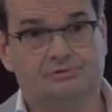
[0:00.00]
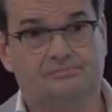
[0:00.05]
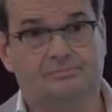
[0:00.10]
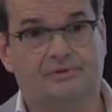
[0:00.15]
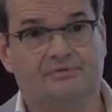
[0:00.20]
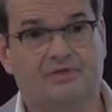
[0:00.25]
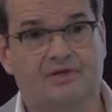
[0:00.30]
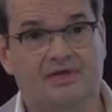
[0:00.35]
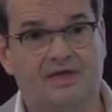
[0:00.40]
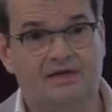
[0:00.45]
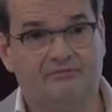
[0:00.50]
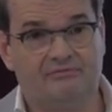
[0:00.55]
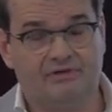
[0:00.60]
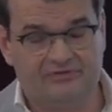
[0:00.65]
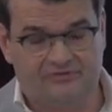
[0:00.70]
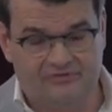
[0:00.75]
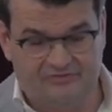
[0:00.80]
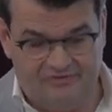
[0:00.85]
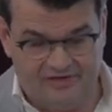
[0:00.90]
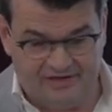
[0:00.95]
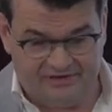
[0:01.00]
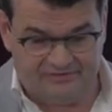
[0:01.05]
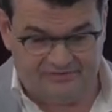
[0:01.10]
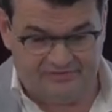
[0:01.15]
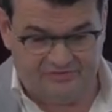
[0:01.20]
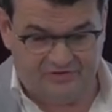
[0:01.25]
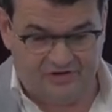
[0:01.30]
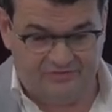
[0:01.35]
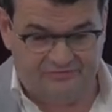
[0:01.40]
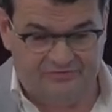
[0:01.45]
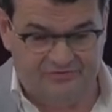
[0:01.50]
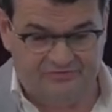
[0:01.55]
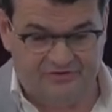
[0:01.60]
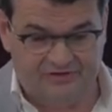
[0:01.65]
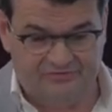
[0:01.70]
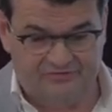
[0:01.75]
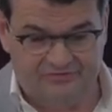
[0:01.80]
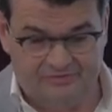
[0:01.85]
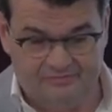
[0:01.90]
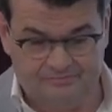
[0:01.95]
But they have less effect, as I've
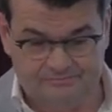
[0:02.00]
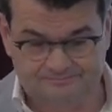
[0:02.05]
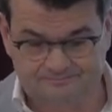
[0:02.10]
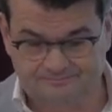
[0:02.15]
suggested.